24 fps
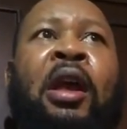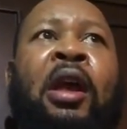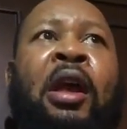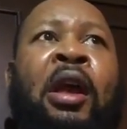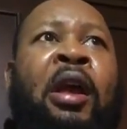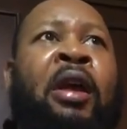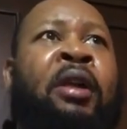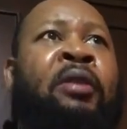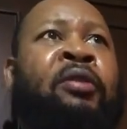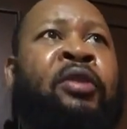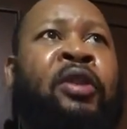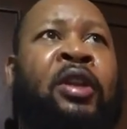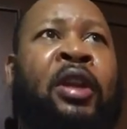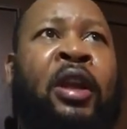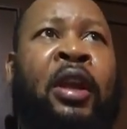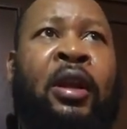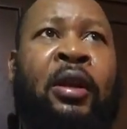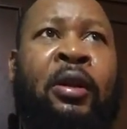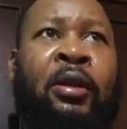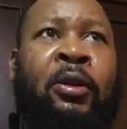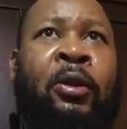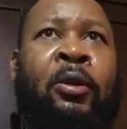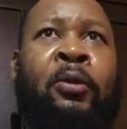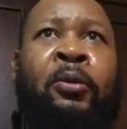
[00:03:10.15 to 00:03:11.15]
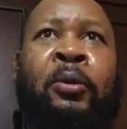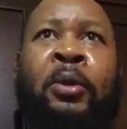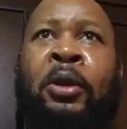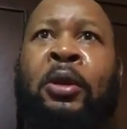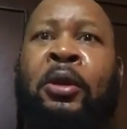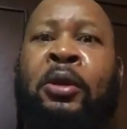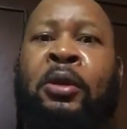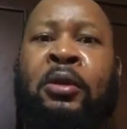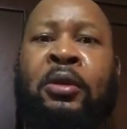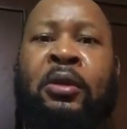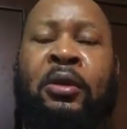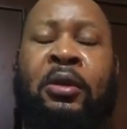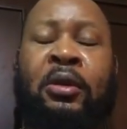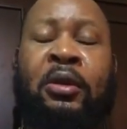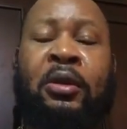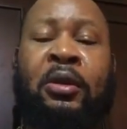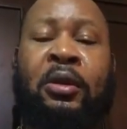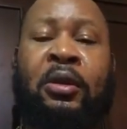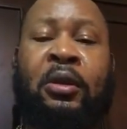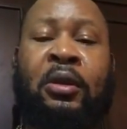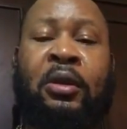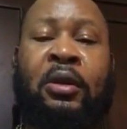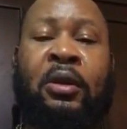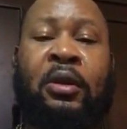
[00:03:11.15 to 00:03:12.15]
everything. You know what I mean?
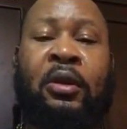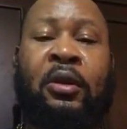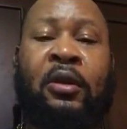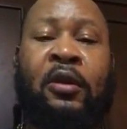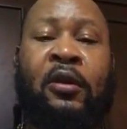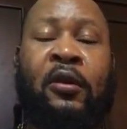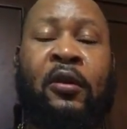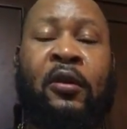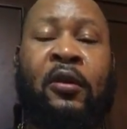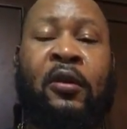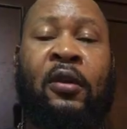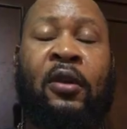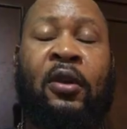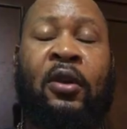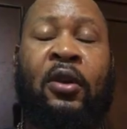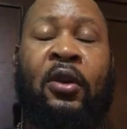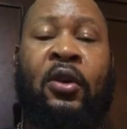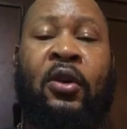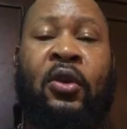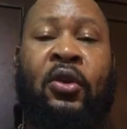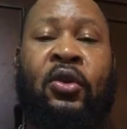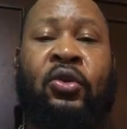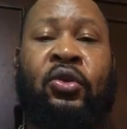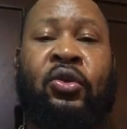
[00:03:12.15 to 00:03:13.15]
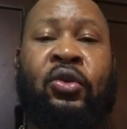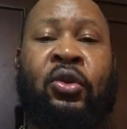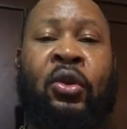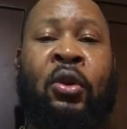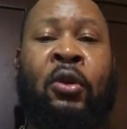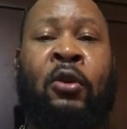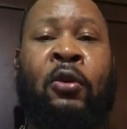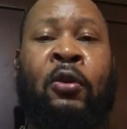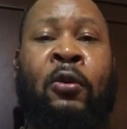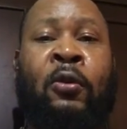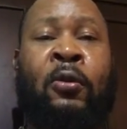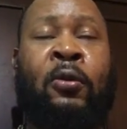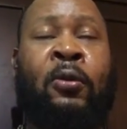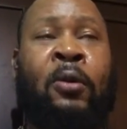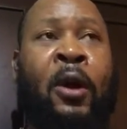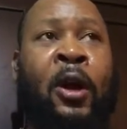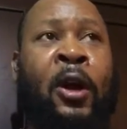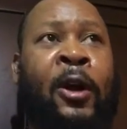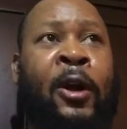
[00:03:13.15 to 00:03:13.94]
So